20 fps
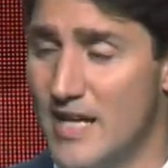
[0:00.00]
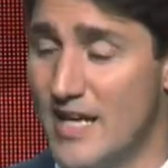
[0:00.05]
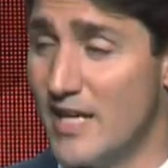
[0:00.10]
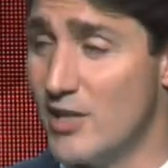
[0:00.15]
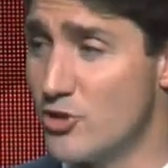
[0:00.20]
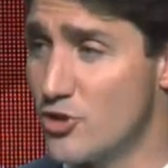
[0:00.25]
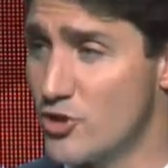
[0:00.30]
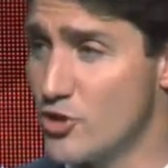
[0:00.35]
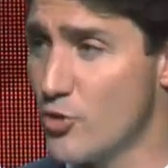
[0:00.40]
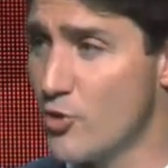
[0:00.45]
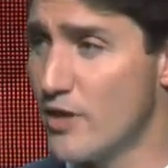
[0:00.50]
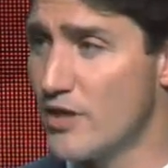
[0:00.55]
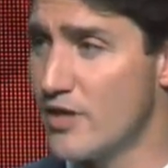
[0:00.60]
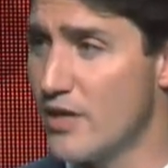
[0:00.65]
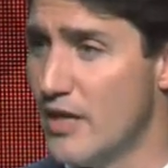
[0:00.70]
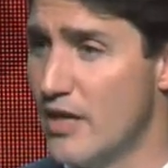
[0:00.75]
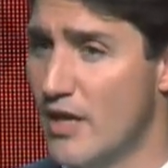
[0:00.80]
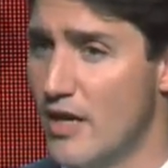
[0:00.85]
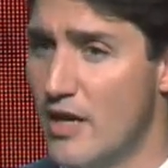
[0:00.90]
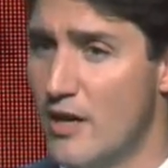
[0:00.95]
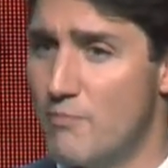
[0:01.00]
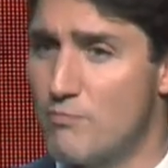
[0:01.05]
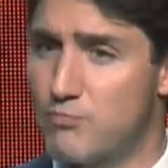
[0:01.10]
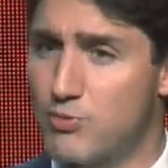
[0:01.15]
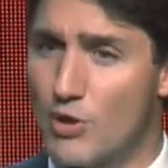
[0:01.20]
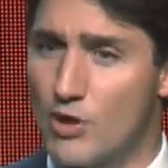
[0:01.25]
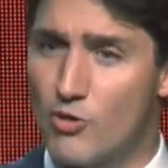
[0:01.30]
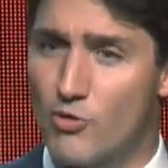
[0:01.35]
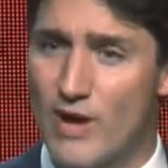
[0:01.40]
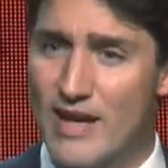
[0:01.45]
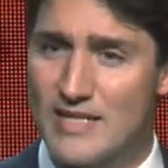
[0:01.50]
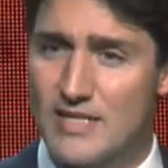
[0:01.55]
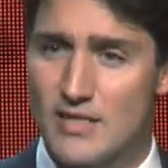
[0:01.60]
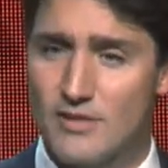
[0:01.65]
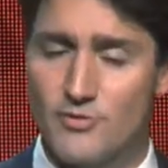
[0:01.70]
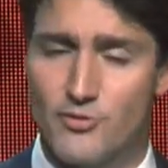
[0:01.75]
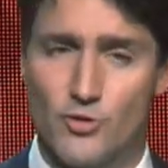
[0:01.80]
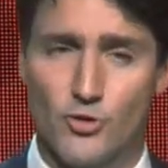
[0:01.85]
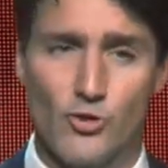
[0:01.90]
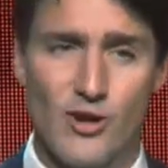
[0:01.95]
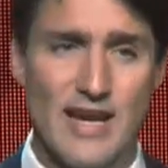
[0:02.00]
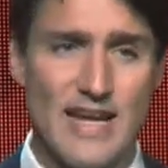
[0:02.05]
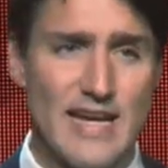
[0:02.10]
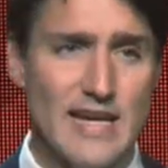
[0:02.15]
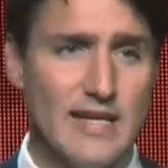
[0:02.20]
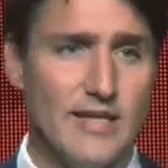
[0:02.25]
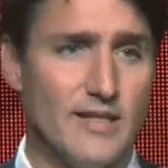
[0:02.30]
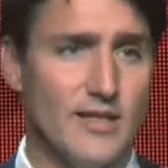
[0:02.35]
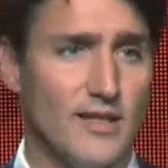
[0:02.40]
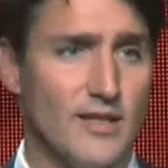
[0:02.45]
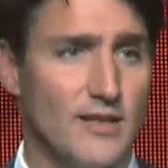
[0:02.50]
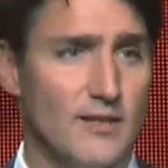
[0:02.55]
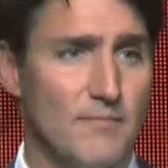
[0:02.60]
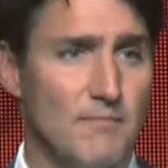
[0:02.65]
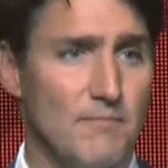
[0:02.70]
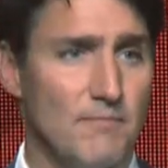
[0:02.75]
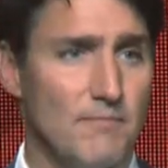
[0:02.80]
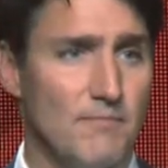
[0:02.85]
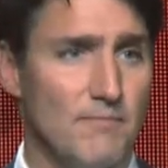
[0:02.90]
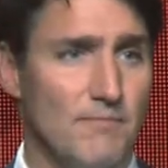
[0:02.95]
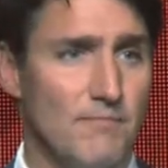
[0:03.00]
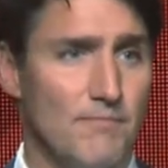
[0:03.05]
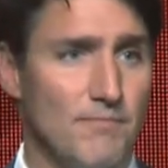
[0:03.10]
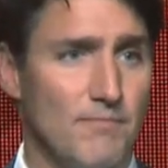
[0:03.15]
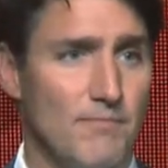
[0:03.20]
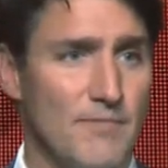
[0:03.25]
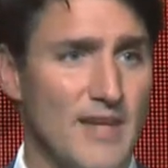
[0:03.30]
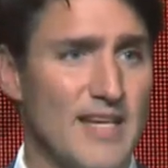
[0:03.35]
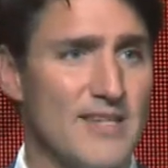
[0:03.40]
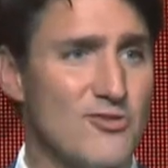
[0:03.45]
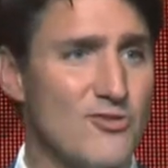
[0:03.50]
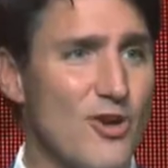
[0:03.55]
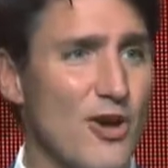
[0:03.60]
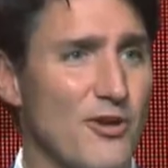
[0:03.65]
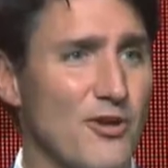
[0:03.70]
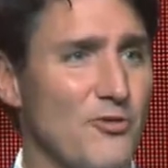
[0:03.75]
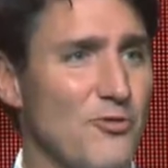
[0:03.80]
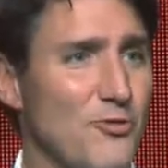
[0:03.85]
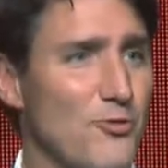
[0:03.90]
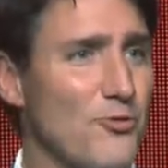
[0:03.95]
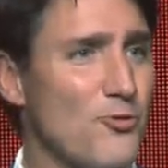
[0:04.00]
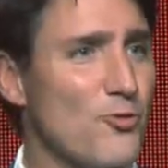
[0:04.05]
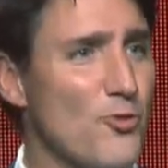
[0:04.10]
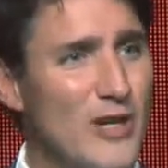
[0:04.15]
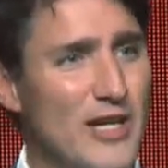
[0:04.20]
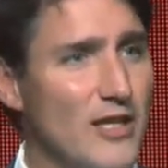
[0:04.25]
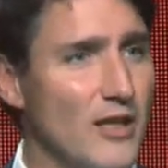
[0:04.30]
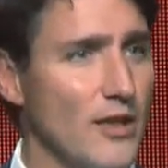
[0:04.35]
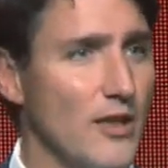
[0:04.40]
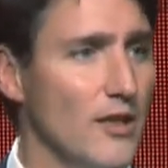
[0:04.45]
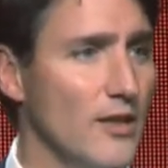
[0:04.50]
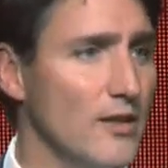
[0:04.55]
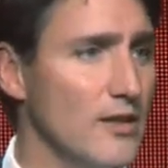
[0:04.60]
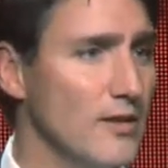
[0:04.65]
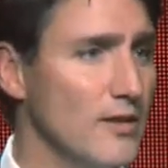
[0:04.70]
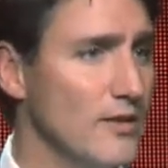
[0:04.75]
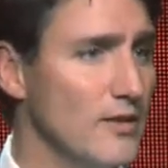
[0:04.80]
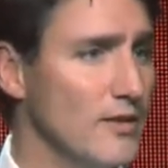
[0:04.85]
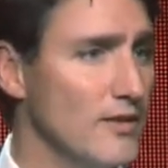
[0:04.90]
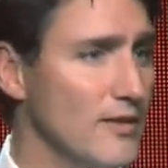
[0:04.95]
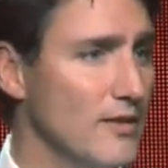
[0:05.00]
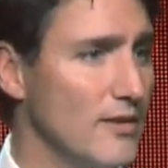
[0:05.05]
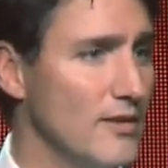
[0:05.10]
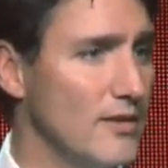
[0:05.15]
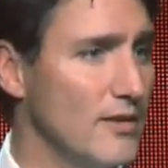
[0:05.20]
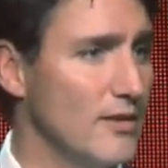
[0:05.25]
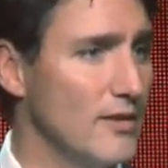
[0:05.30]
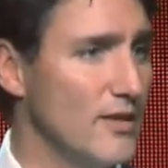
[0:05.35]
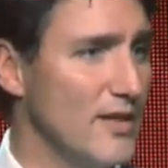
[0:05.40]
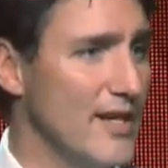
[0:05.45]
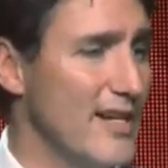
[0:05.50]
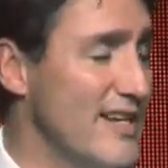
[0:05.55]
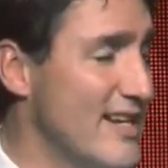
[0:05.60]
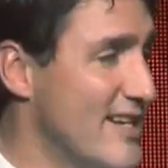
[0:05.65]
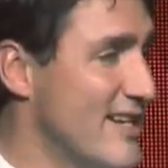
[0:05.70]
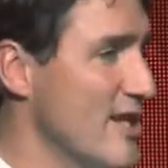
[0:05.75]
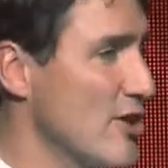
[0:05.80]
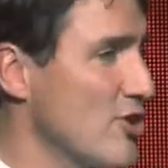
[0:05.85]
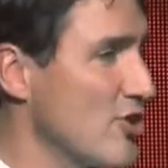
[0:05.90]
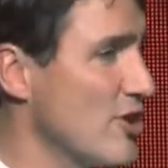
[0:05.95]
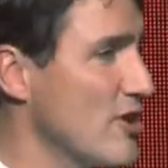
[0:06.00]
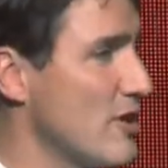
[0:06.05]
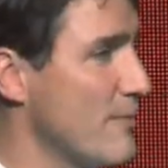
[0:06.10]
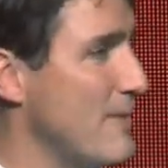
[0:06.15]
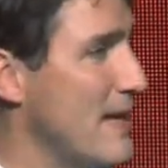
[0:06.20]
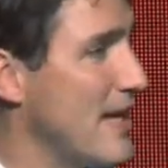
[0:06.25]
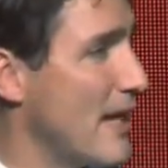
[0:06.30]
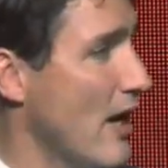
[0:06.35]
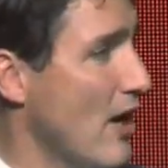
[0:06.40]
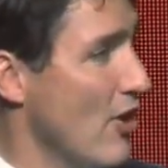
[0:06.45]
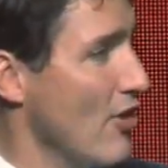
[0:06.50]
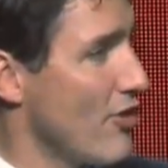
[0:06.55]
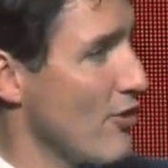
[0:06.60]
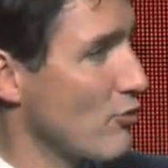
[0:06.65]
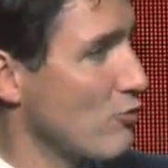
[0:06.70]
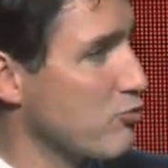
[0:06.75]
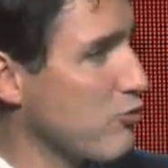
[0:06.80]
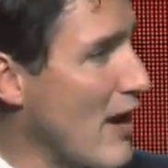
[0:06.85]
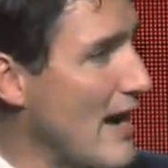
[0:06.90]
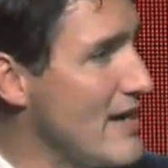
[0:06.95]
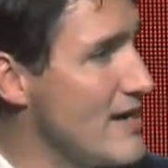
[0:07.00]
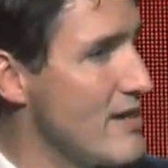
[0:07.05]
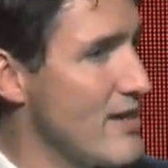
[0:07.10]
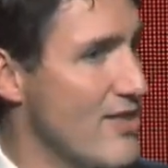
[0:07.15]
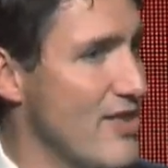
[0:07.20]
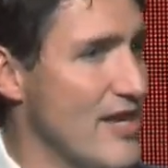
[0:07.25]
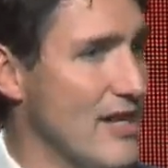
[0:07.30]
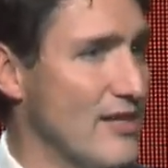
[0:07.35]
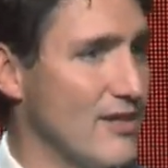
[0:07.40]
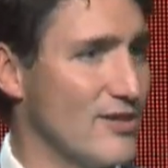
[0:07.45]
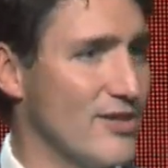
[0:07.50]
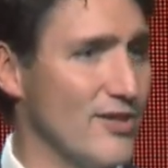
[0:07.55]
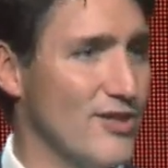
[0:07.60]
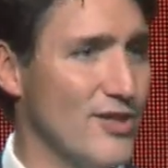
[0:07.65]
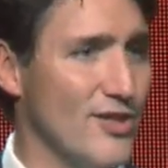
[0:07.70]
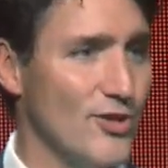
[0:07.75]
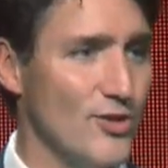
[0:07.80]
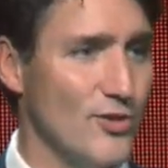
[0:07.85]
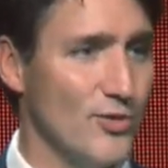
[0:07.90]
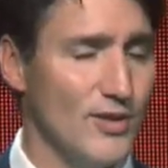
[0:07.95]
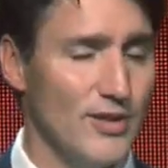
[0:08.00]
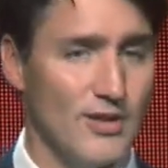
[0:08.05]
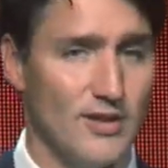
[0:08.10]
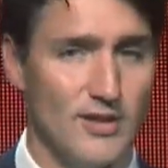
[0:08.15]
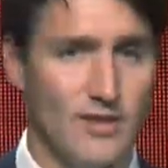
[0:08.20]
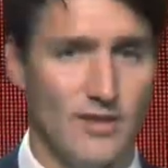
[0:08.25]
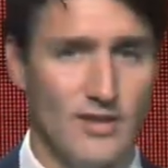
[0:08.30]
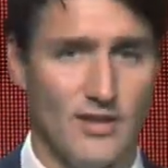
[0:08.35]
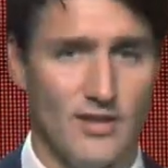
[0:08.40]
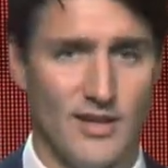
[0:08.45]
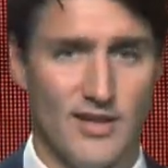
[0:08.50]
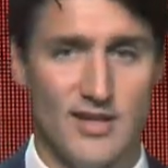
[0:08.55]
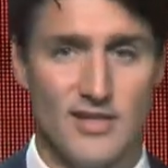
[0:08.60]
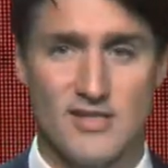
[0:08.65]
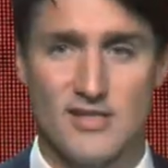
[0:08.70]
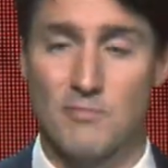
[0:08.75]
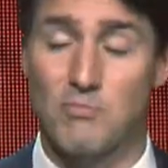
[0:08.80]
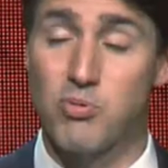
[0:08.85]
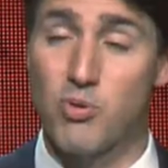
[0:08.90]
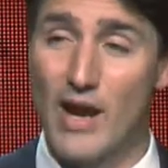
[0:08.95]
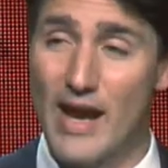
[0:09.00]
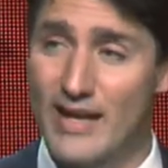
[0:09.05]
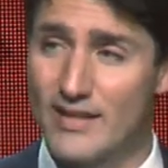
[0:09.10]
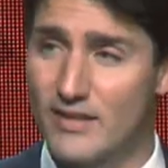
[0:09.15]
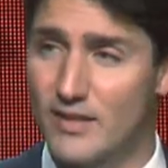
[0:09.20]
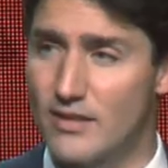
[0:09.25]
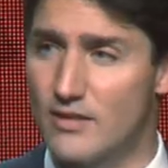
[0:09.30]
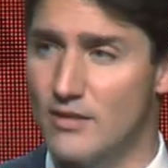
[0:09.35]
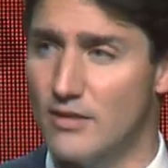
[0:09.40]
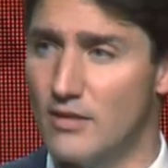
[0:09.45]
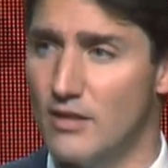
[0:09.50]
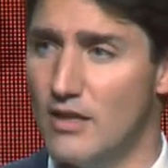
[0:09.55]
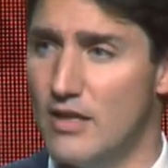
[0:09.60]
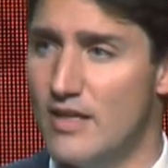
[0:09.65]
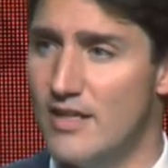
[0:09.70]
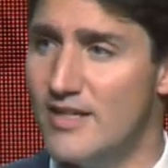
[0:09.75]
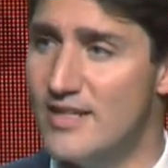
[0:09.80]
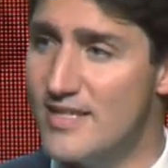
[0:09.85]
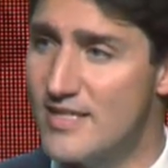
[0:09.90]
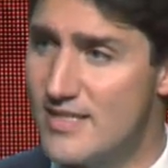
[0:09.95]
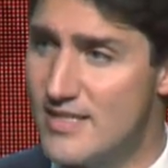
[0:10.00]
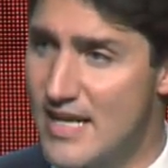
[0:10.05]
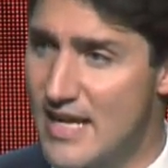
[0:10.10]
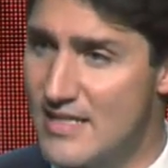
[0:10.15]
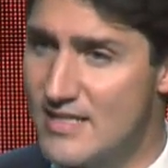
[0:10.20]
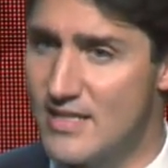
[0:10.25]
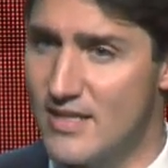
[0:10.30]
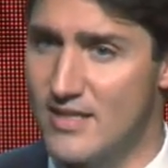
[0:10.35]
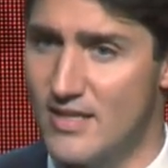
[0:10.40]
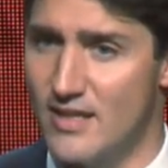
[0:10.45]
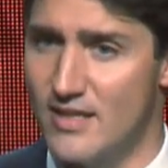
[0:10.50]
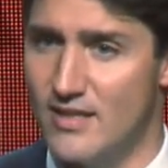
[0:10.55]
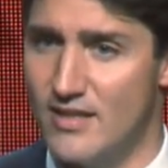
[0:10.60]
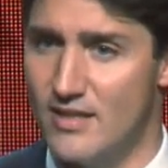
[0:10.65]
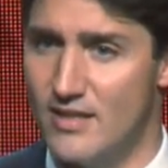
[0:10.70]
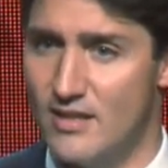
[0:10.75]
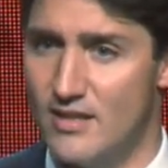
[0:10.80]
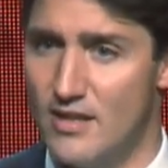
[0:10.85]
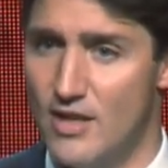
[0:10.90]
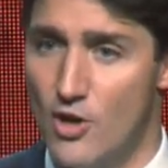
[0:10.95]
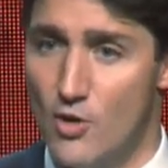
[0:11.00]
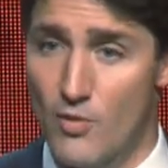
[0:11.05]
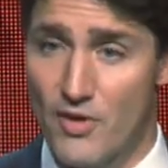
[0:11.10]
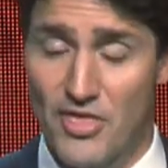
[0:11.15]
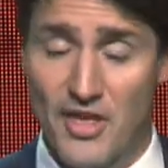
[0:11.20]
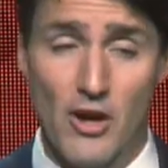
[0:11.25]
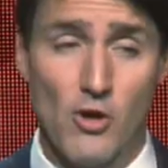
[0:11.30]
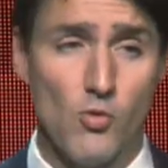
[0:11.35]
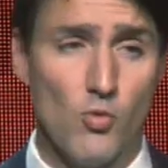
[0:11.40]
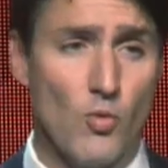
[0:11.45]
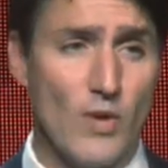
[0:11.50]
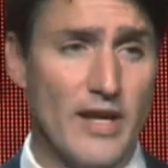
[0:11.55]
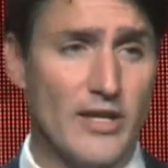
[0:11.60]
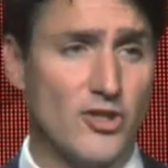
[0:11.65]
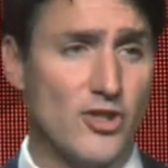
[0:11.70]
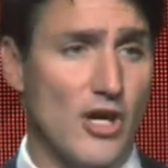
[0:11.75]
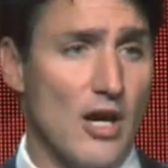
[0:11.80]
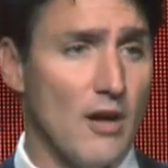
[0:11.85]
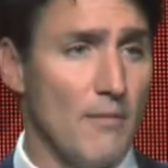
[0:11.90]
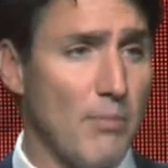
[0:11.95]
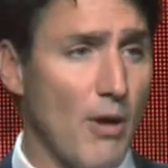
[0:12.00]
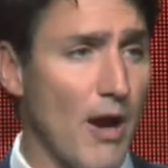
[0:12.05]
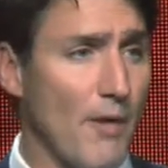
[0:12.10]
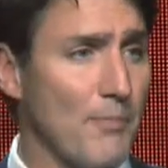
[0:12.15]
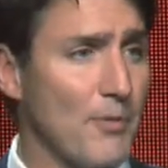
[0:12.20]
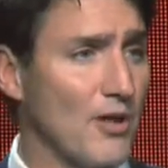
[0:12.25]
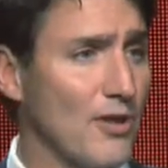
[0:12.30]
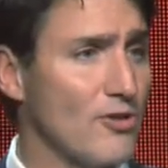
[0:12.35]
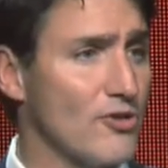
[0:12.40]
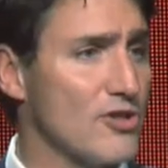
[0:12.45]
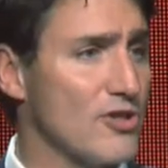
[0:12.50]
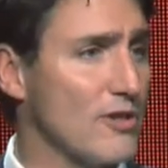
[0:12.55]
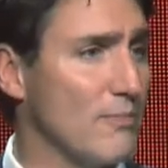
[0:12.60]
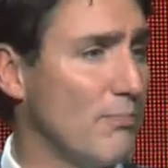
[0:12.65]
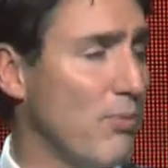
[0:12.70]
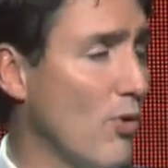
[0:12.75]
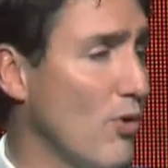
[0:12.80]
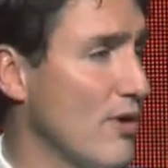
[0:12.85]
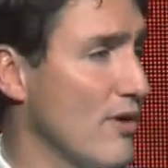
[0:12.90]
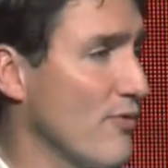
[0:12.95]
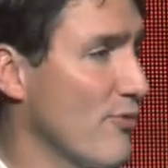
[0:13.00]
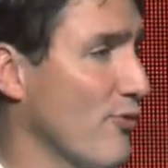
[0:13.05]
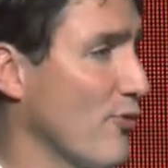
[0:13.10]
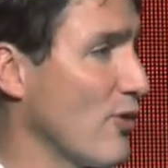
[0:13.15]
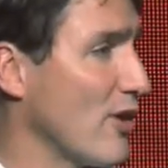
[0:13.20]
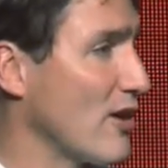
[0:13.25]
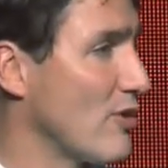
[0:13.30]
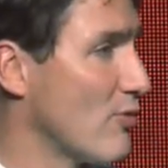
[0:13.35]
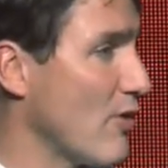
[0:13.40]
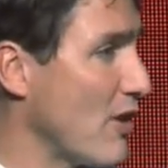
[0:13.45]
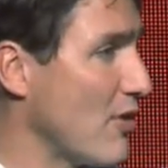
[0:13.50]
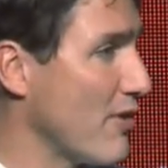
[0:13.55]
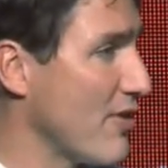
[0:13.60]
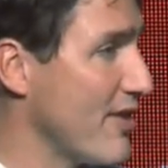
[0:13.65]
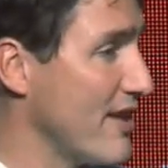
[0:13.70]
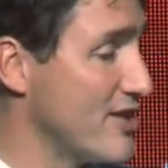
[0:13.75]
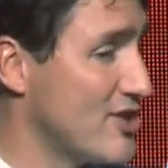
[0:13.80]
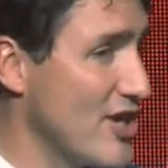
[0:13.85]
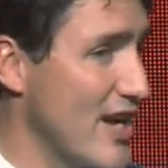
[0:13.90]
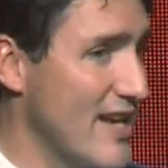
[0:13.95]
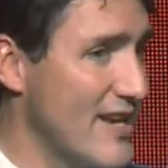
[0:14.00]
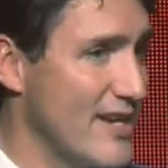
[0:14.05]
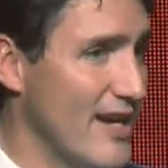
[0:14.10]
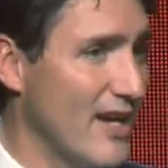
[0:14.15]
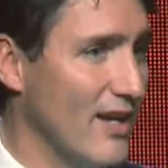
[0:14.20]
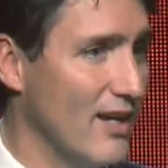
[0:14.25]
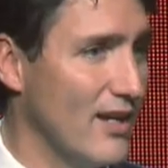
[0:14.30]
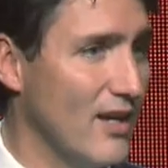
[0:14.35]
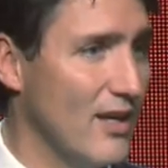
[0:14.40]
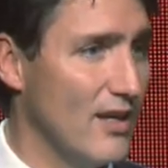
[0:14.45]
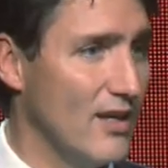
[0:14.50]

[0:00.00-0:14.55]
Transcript: In short, progressive trade is not a frill. In addition to being the right thing to do, it is a practical necessity, without which popular support for a growth agenda